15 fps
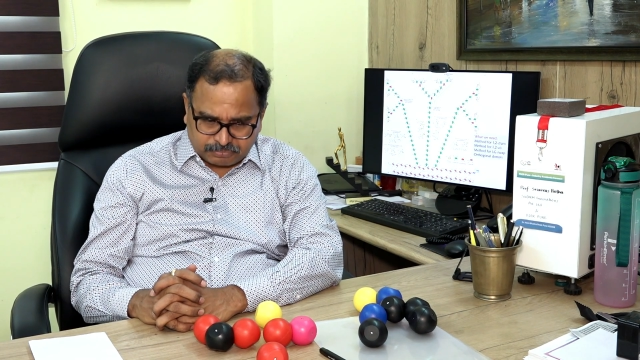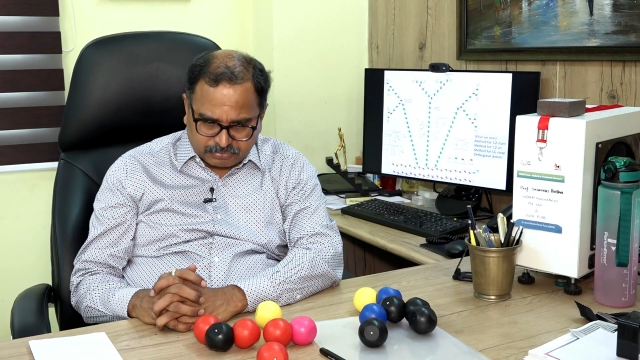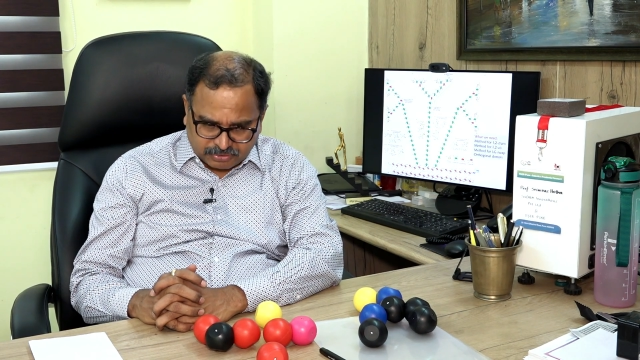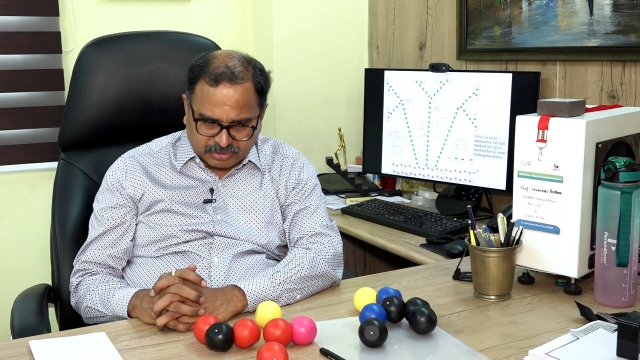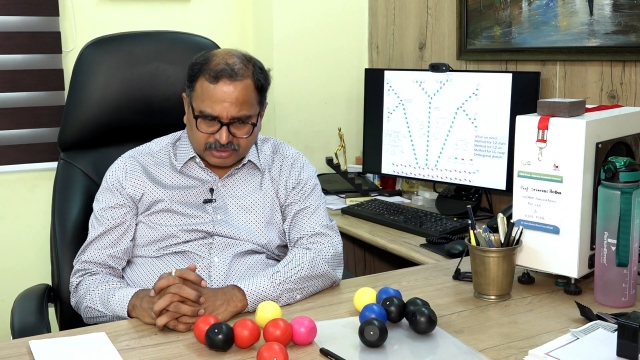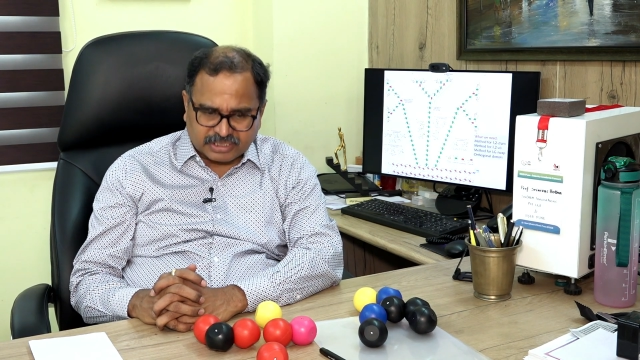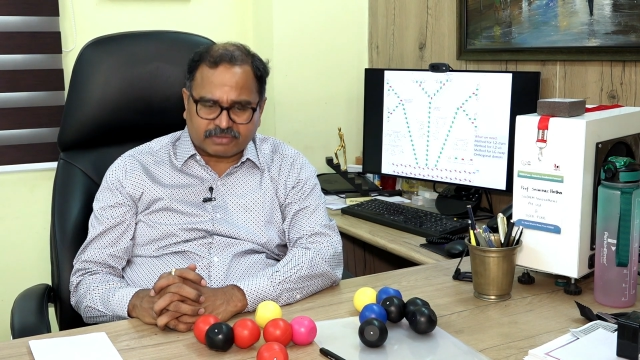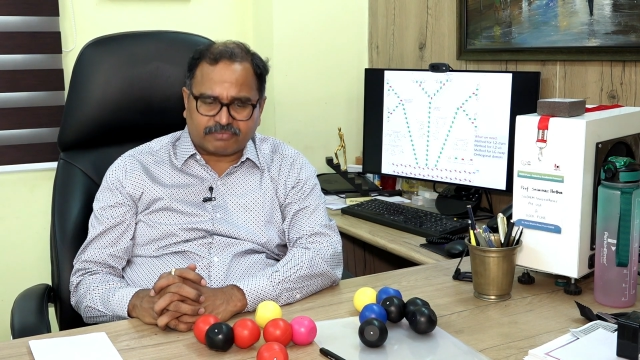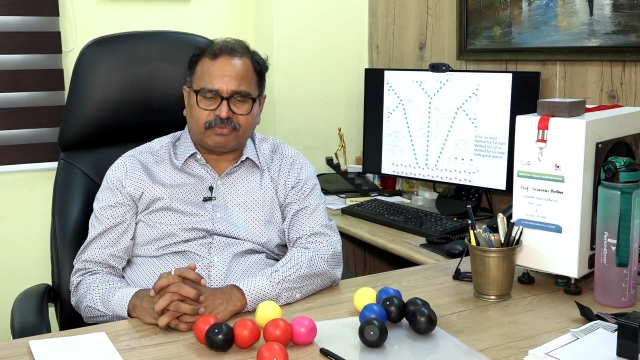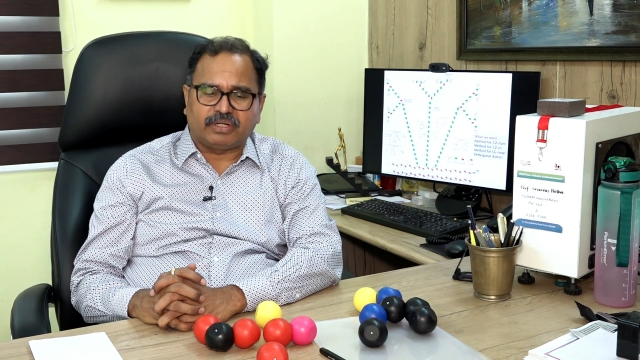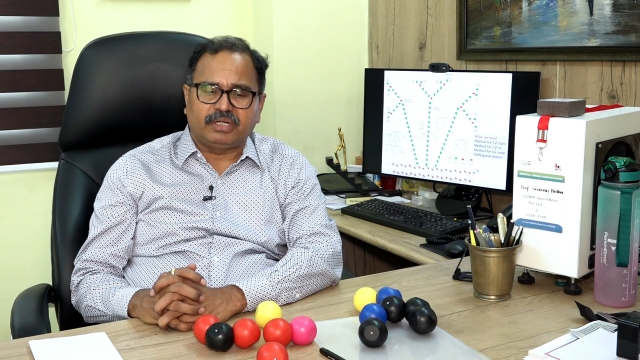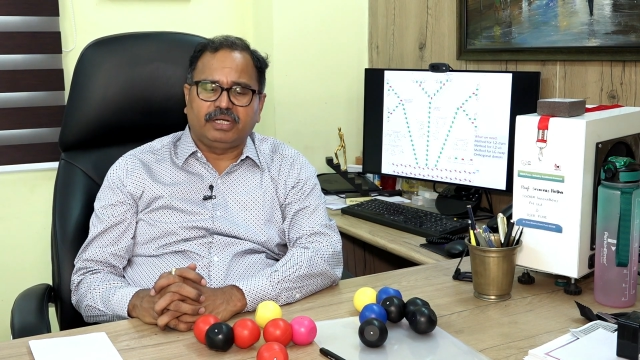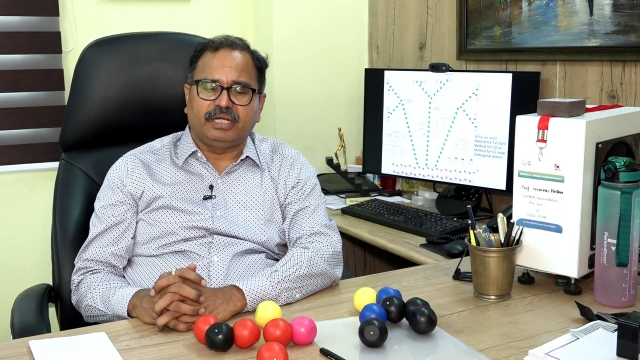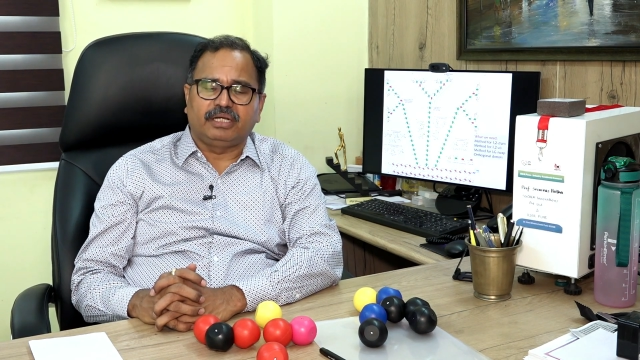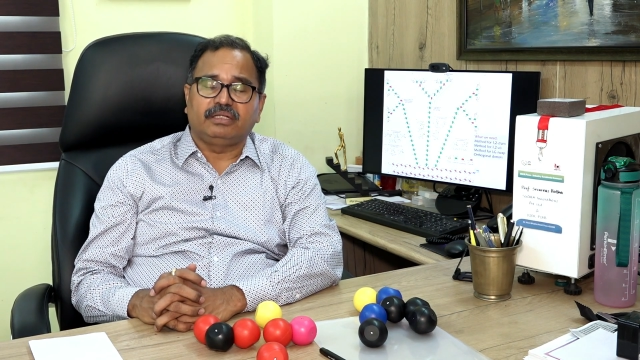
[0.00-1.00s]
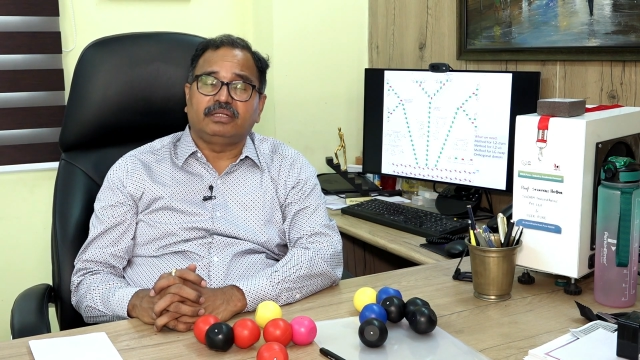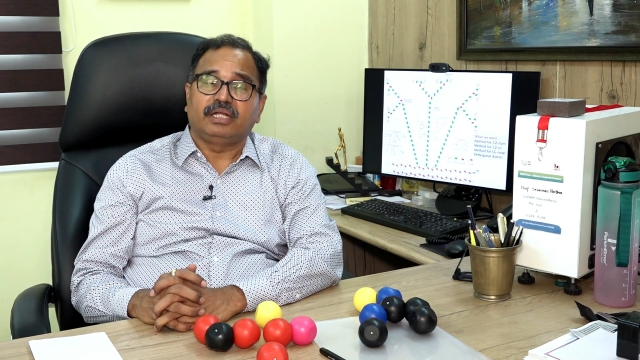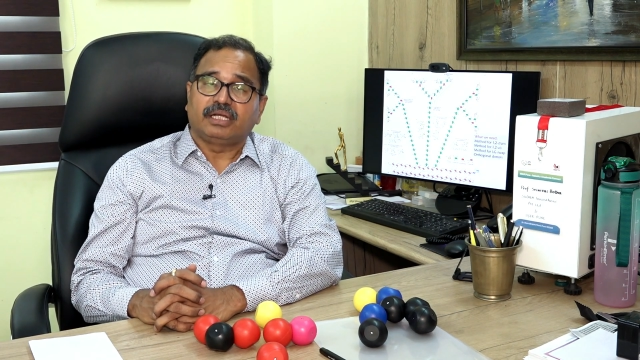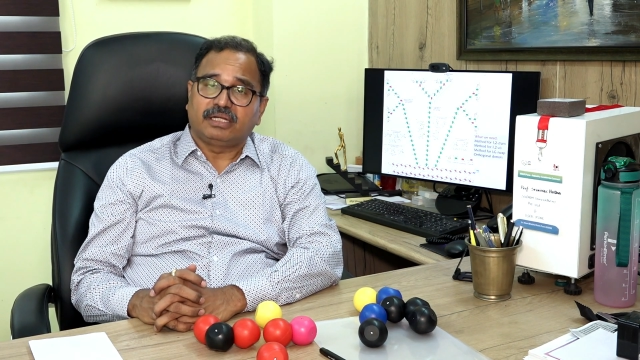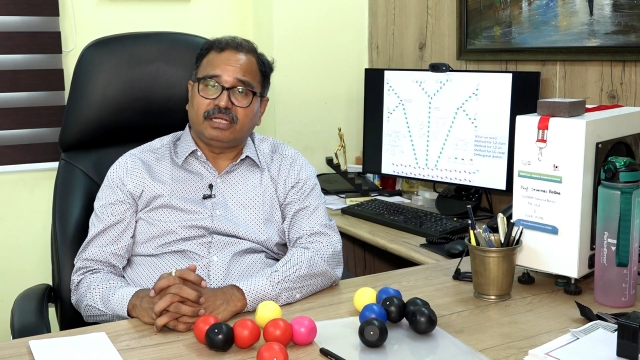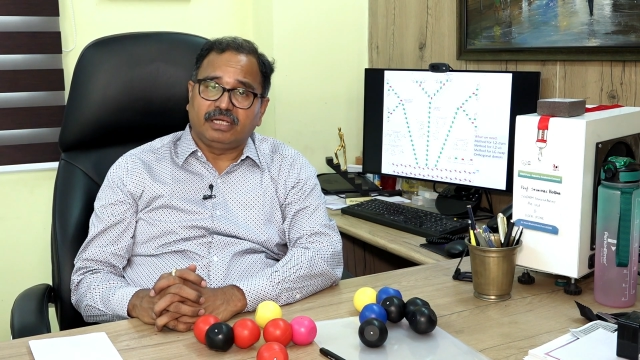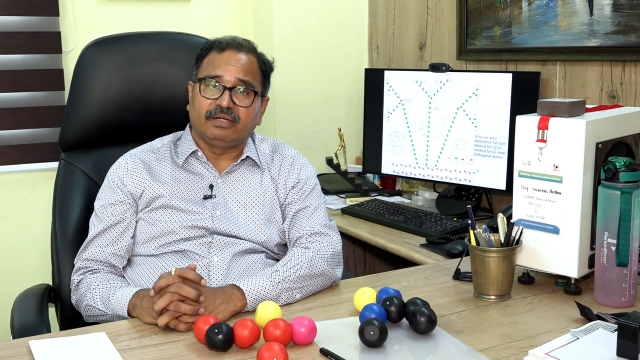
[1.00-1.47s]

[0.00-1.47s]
project funding that